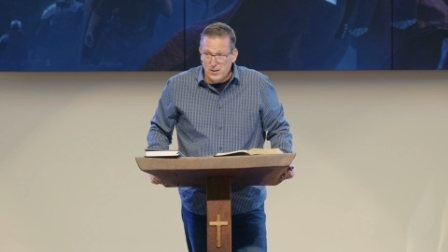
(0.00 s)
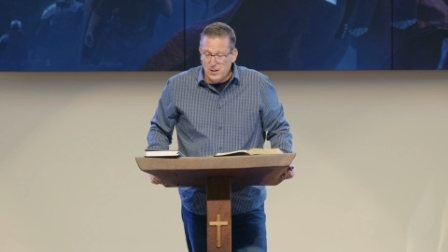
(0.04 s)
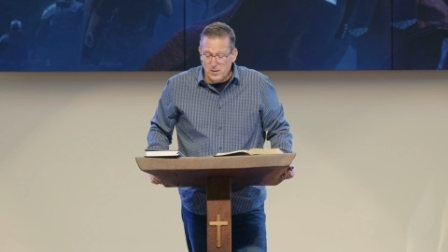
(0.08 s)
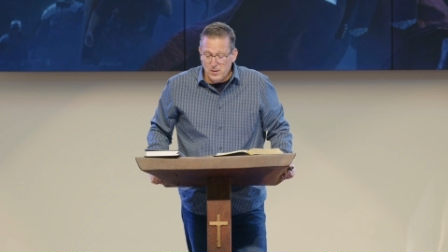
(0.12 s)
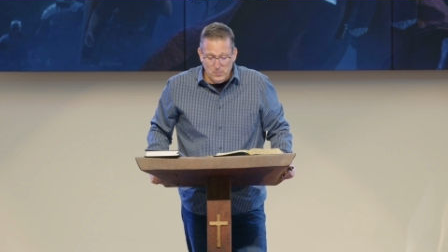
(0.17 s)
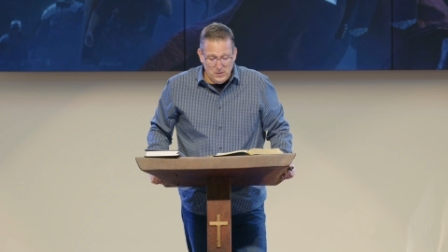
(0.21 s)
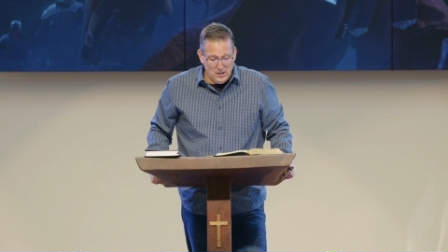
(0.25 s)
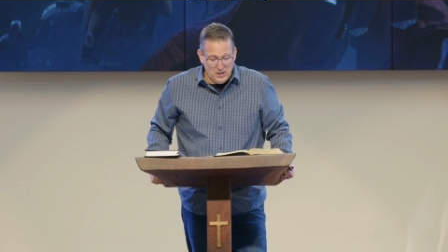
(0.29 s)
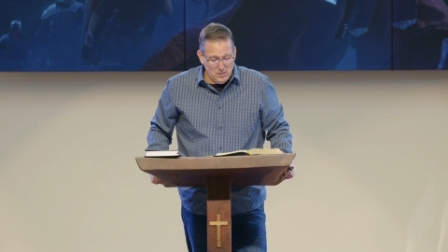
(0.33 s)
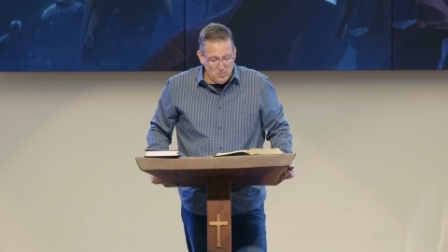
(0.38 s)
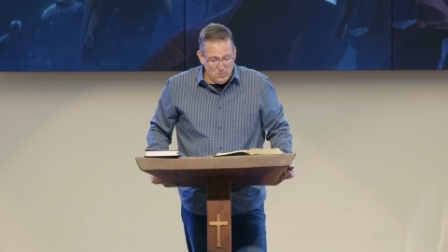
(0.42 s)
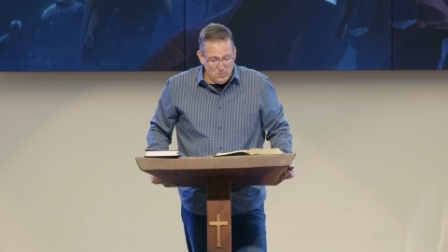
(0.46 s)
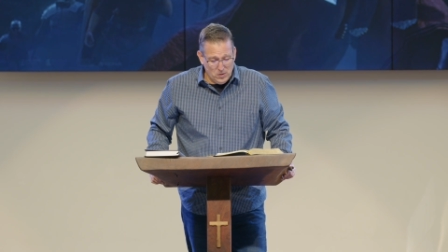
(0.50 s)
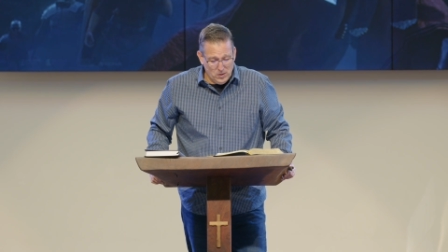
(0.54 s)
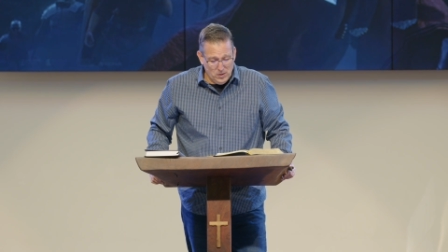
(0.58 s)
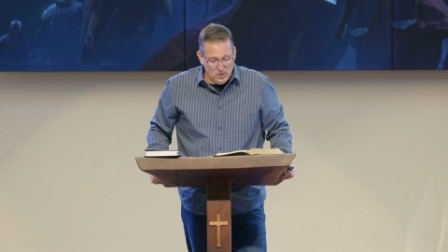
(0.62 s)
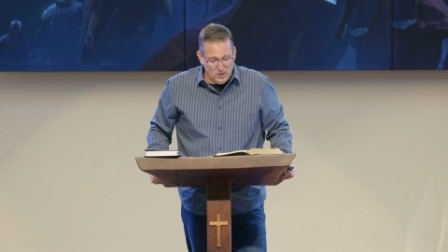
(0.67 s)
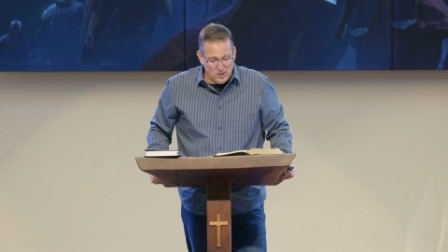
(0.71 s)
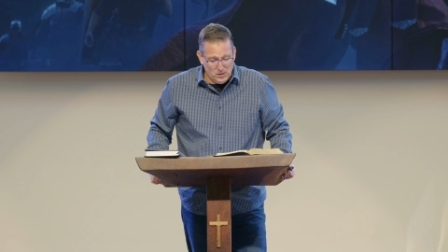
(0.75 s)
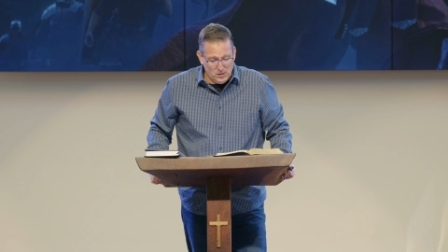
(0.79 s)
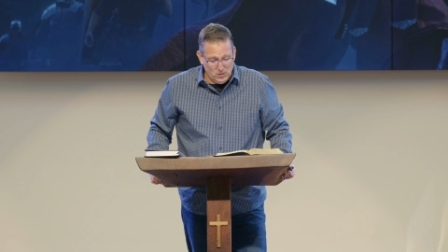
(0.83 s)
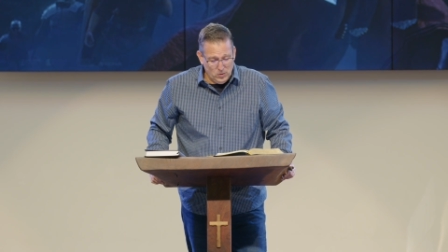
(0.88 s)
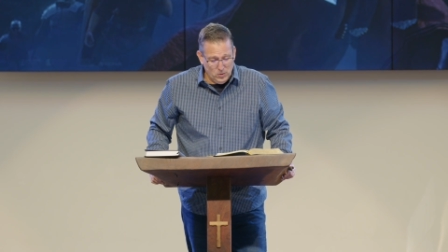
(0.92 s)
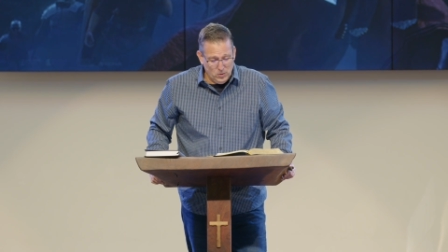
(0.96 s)
to be
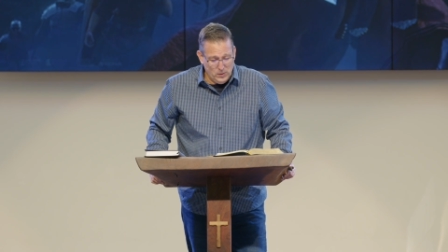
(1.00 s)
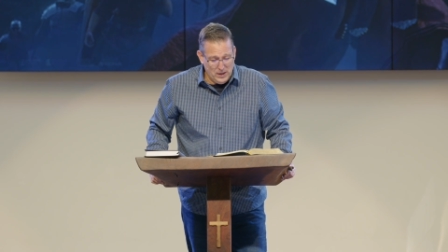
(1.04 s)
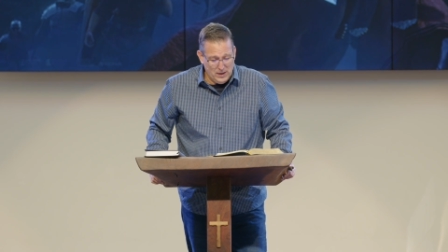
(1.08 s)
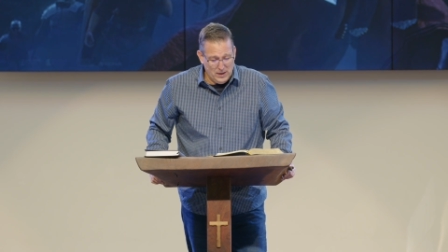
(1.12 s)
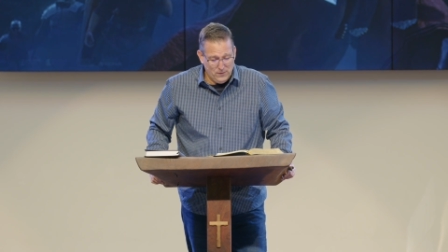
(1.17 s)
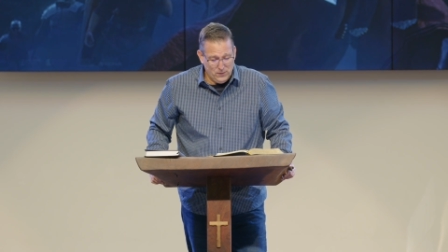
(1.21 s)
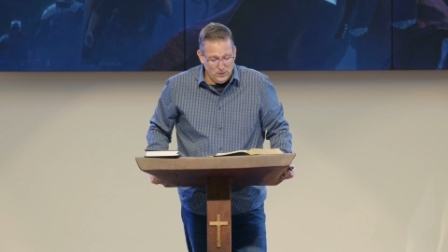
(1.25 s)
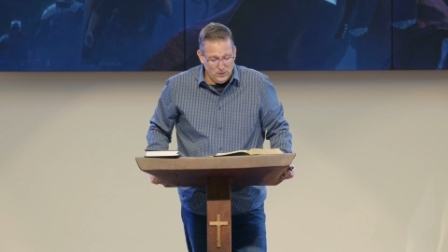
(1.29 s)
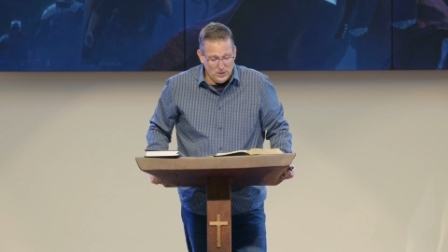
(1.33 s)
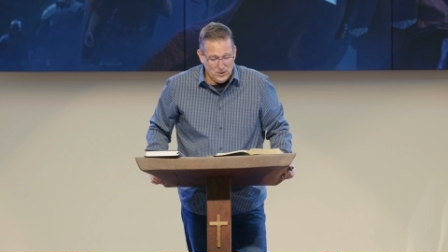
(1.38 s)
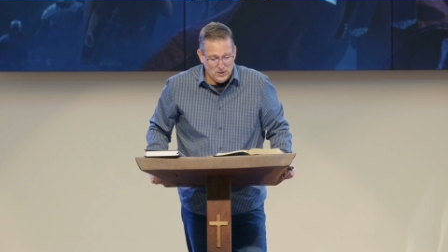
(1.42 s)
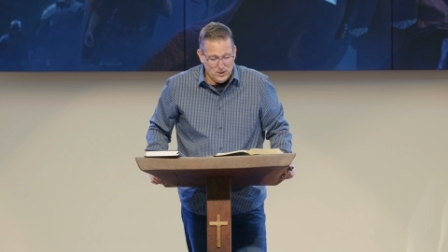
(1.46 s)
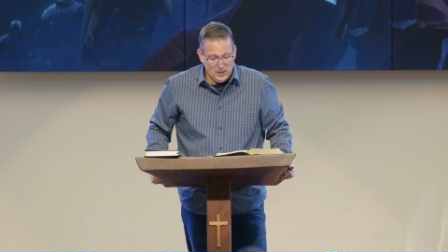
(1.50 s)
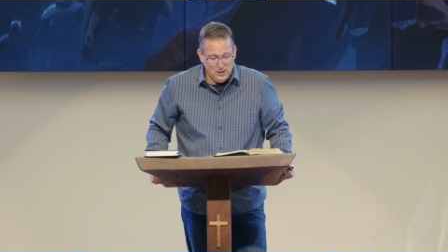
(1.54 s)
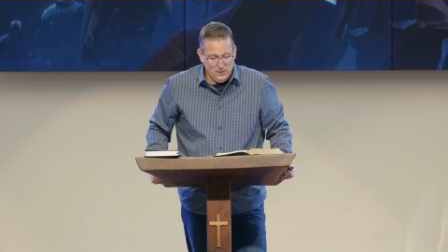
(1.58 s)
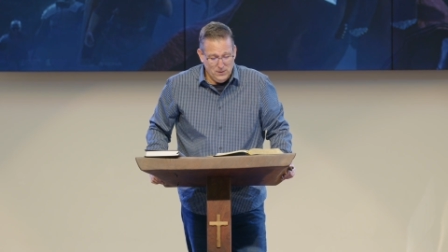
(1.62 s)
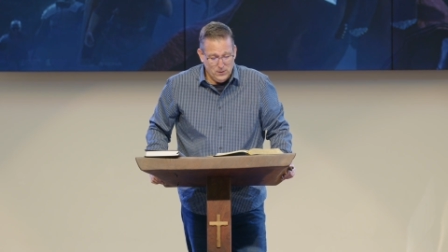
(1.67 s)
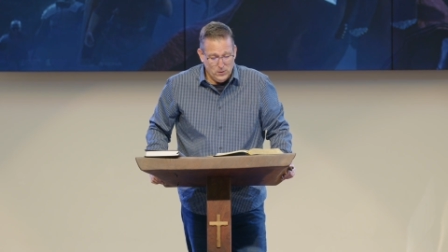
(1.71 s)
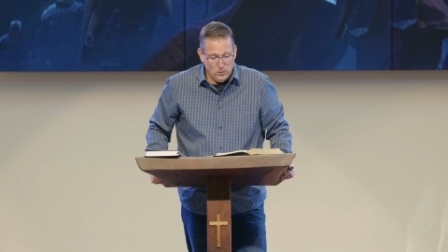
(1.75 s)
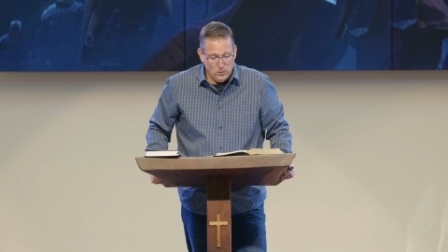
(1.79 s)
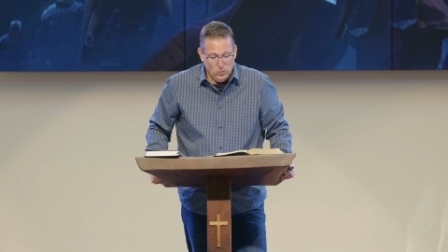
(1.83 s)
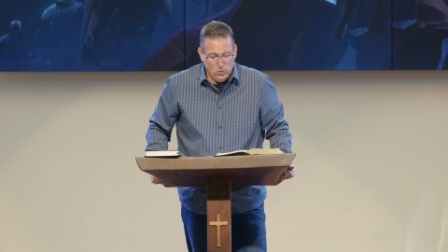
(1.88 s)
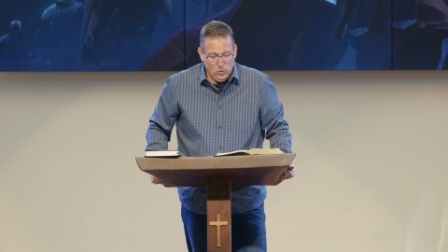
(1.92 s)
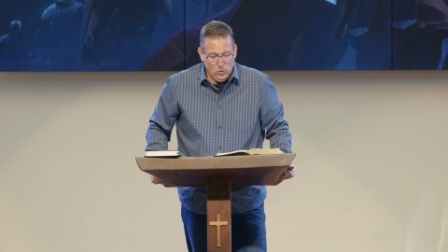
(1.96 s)
immersed who have received
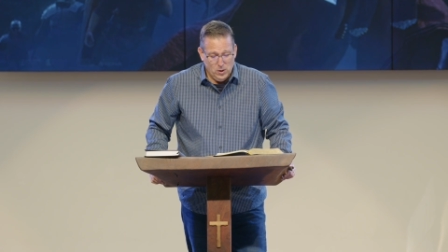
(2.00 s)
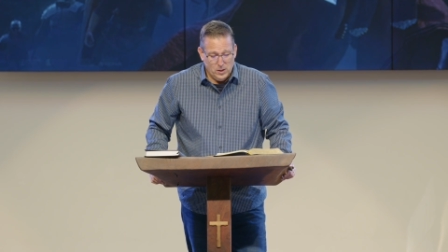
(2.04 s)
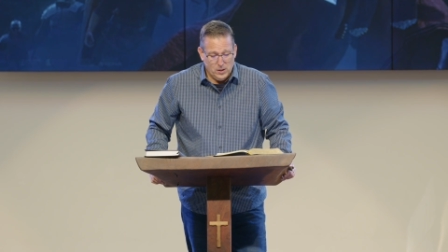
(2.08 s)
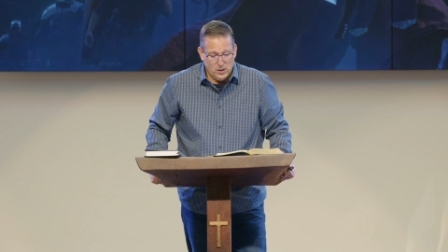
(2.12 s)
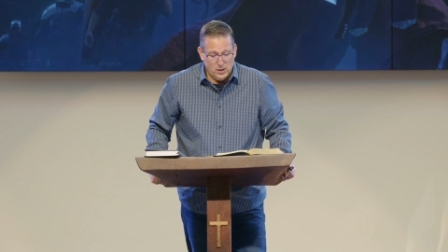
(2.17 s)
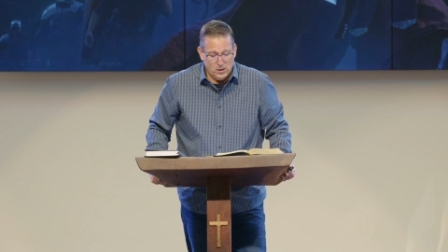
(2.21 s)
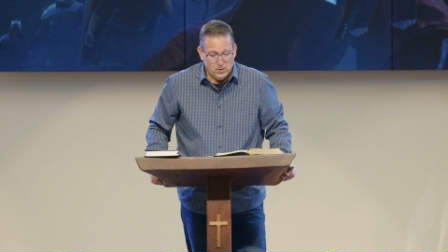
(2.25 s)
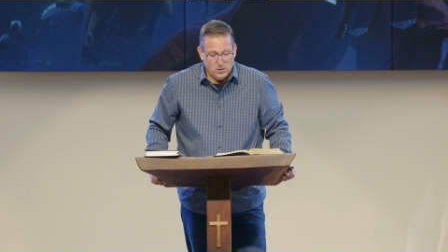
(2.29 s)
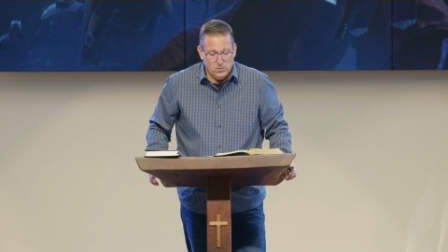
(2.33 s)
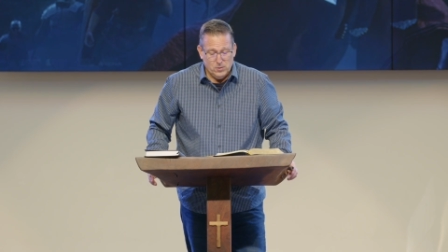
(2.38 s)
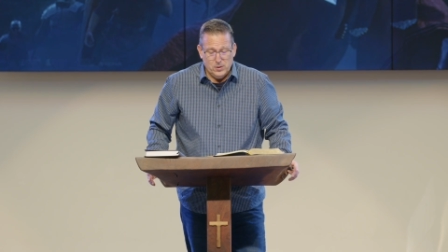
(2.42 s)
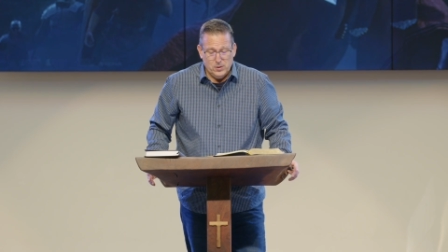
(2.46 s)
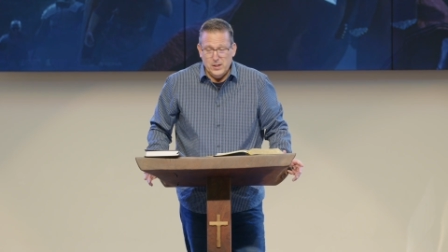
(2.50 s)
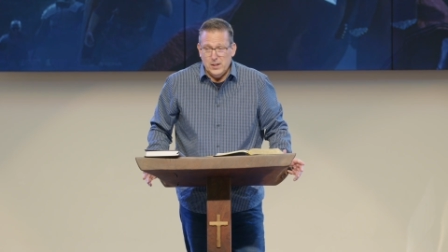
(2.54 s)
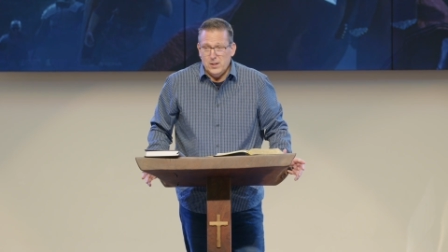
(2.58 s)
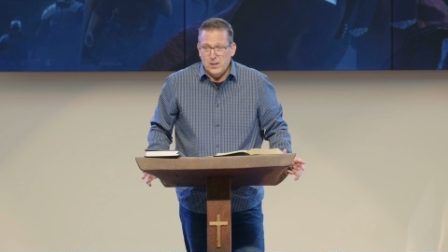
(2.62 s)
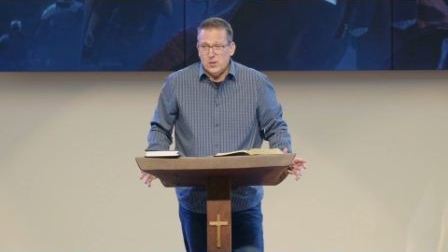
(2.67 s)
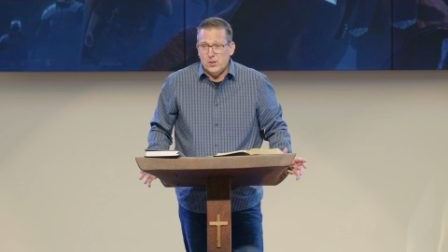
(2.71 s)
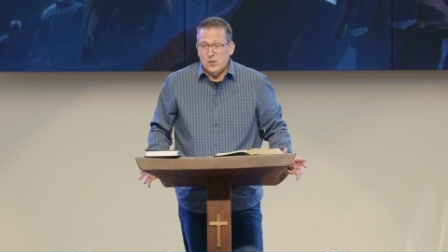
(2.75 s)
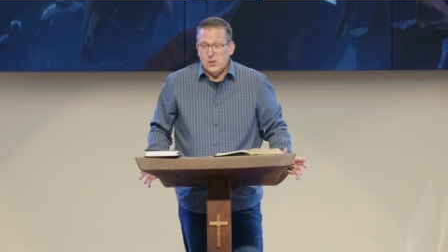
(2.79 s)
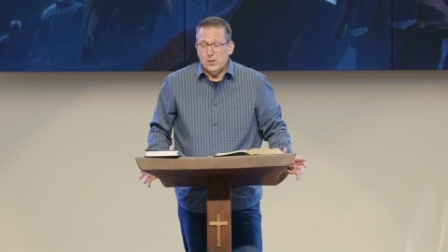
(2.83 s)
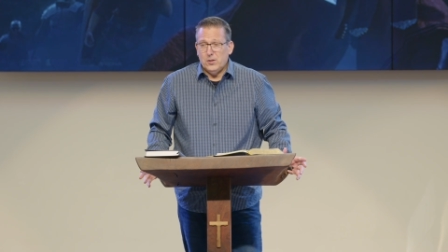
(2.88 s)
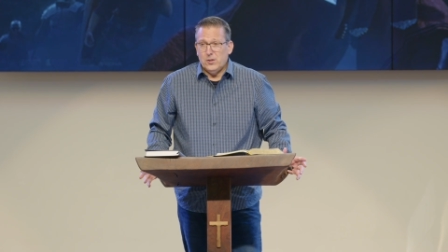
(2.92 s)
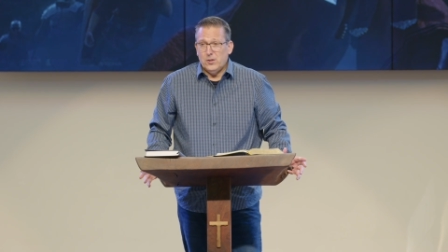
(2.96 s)
the Ruach HaKodesh
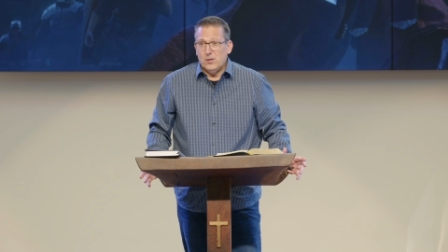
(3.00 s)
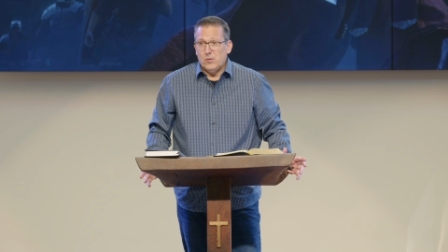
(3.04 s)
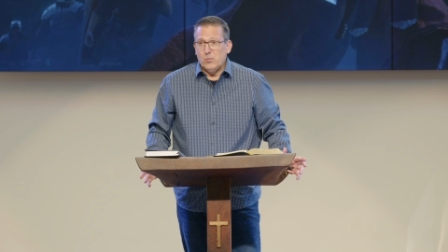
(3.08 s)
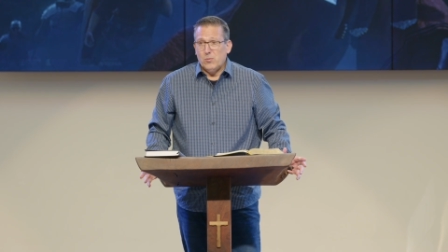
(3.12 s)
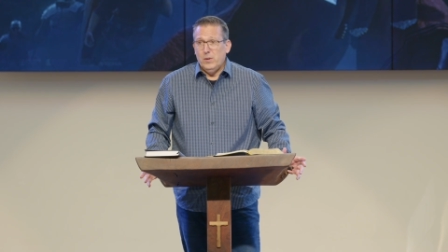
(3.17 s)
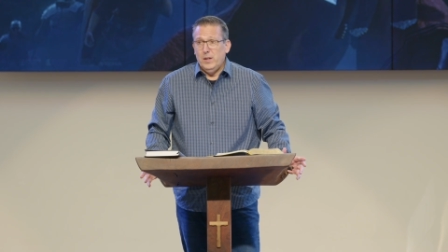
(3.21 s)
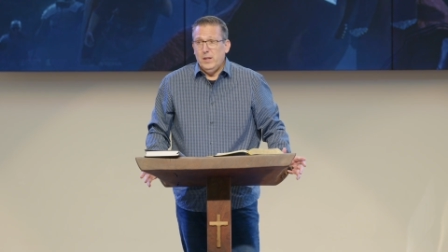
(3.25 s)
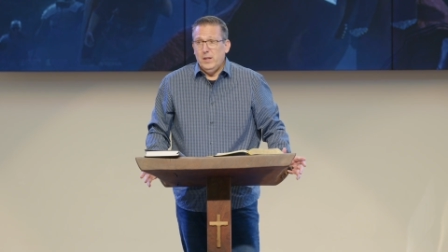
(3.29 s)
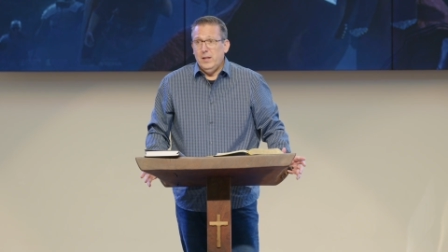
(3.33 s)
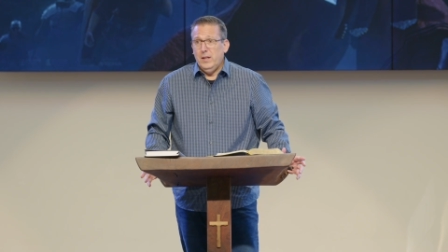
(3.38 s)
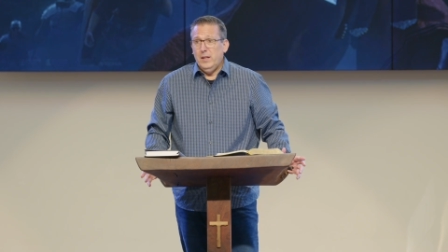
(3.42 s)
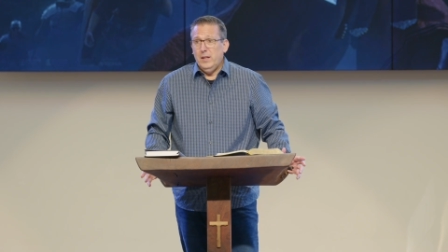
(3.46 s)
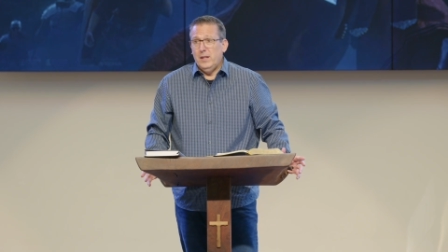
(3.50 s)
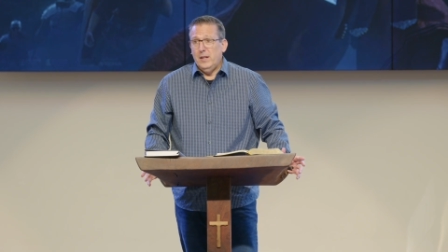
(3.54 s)
just as we did?